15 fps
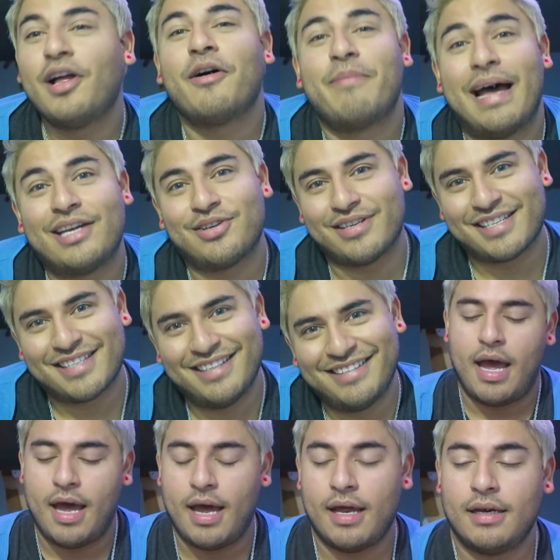Blow up mattress.
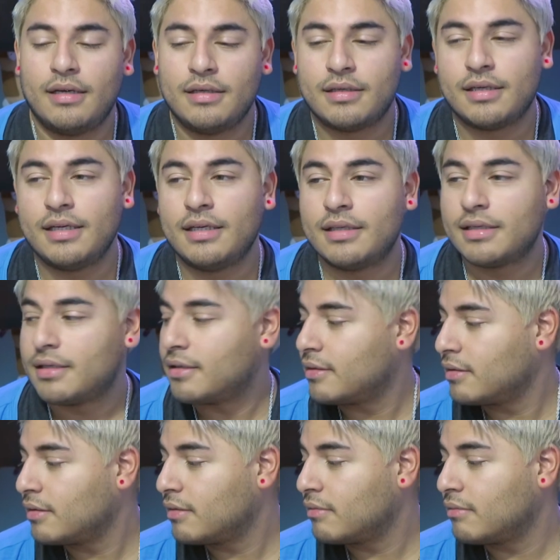And
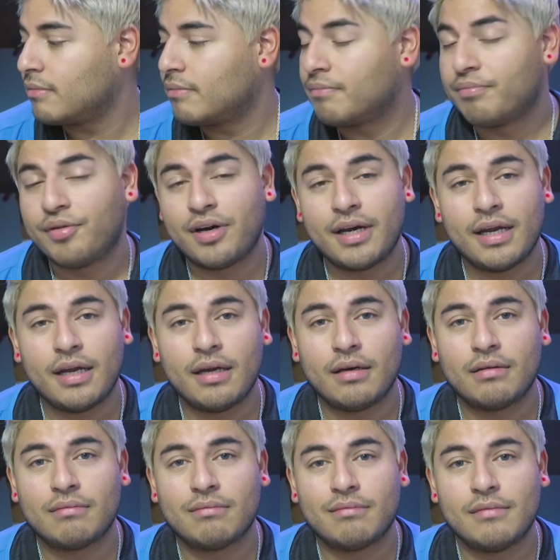it's pretty
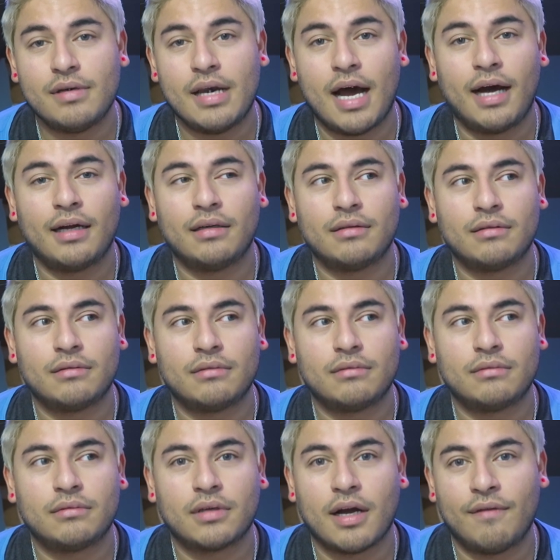not
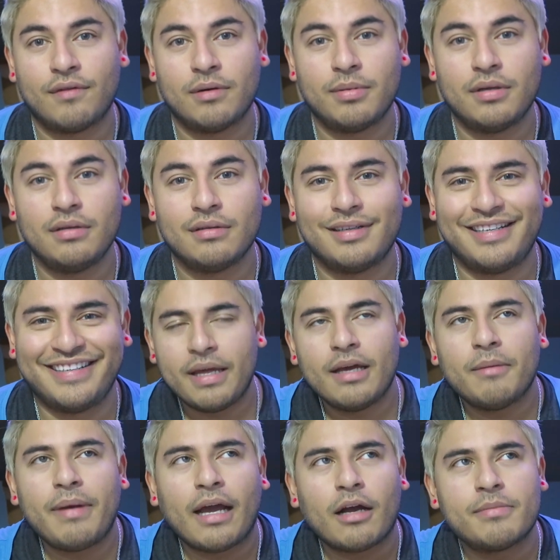comfortable.
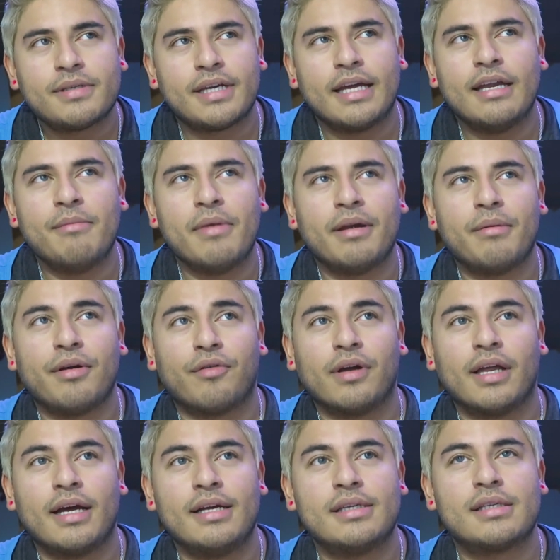Being back upstate made me
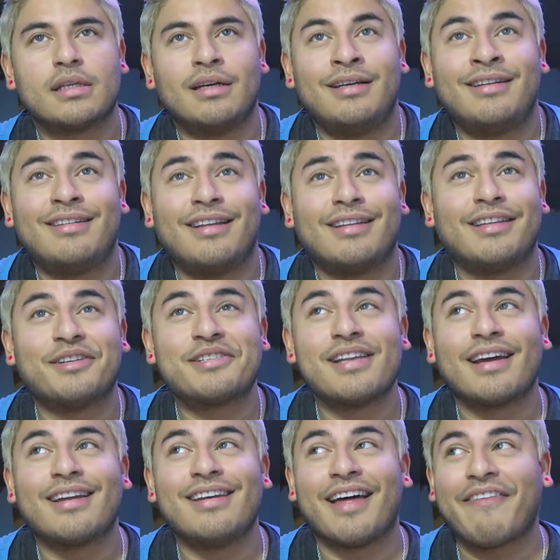realize that there's
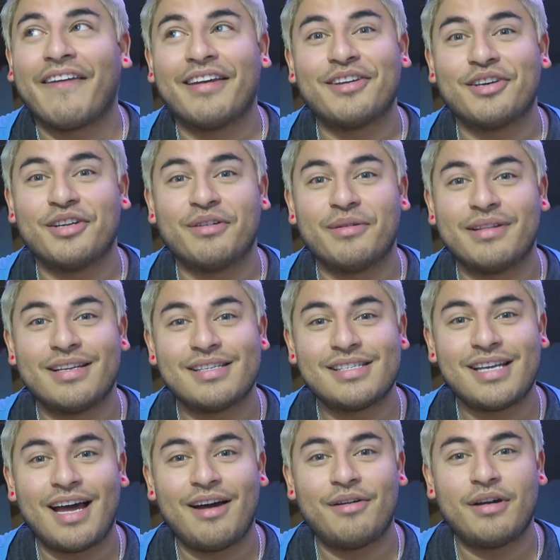like nothing to do in this
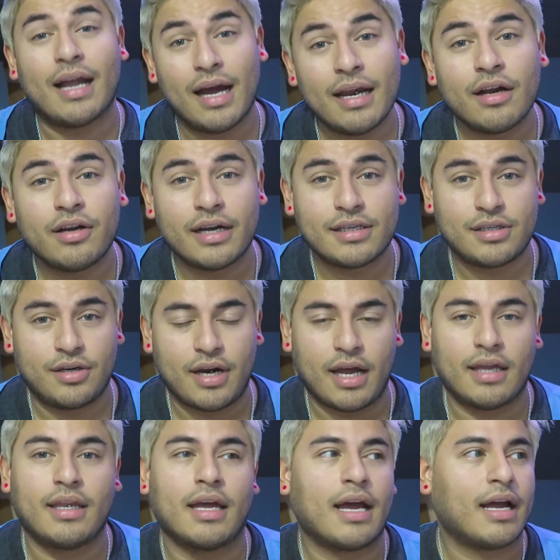town. I got here
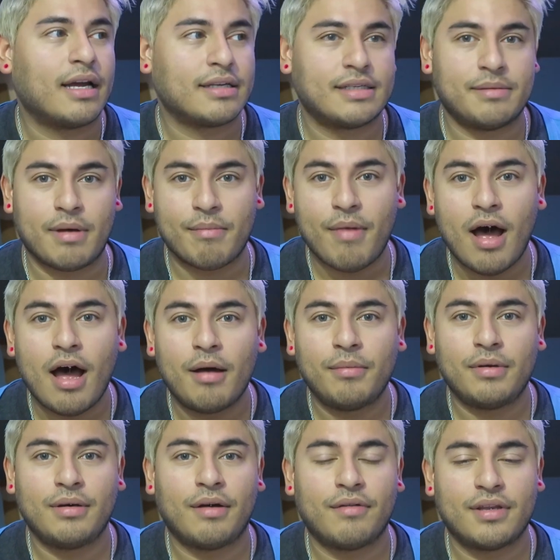yesterday and like I got to see my
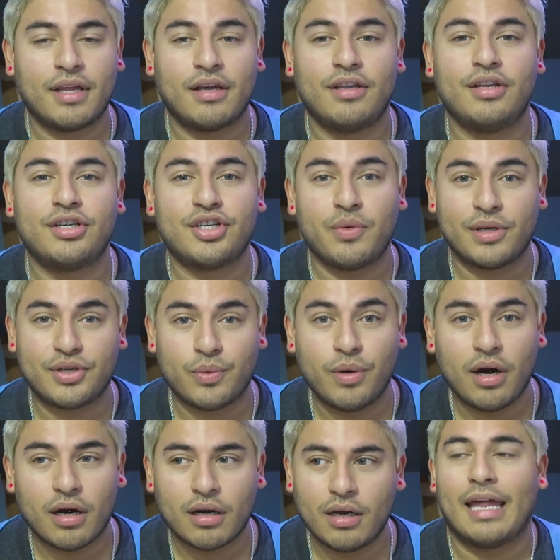mom and everything, and then she went to
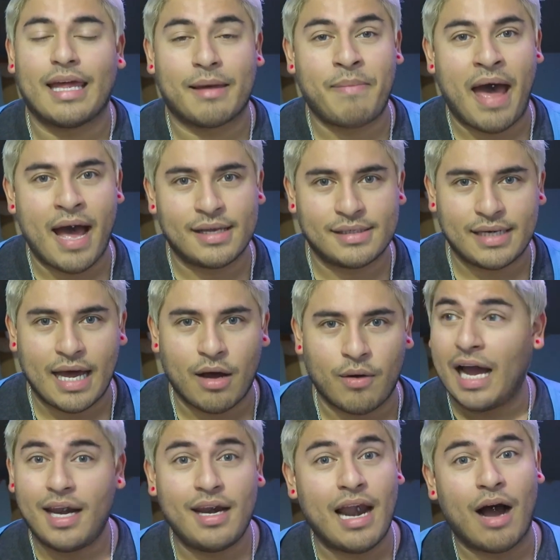work and I like passed
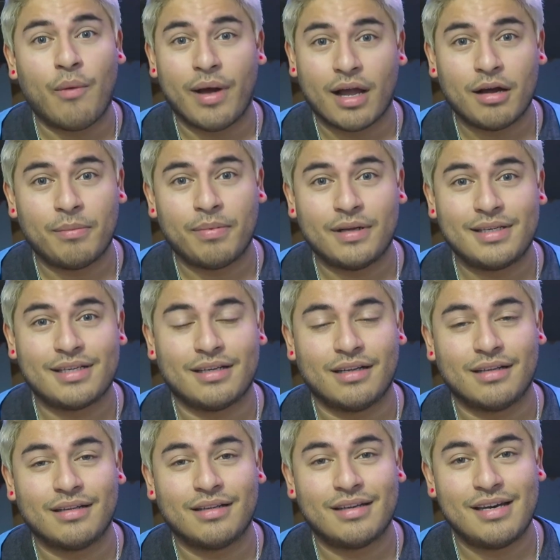out. I did not wake up
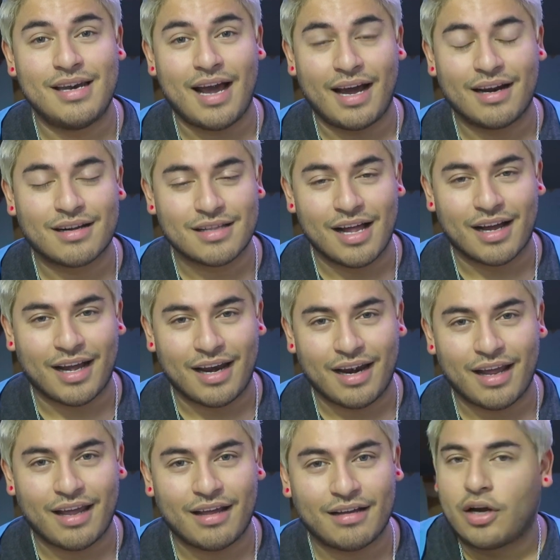until 9 o'clock at
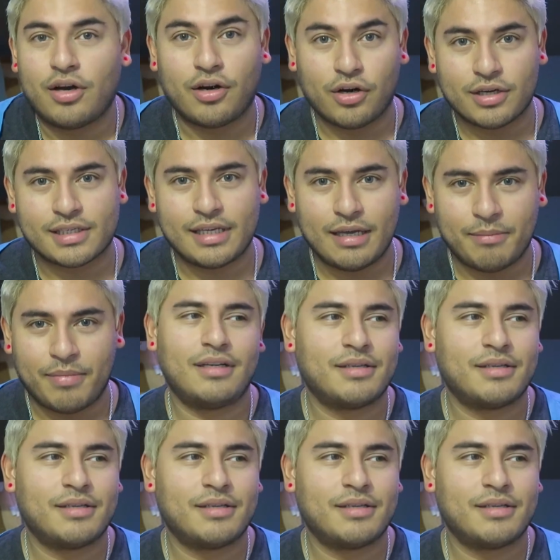night. I couldn't go to sleep.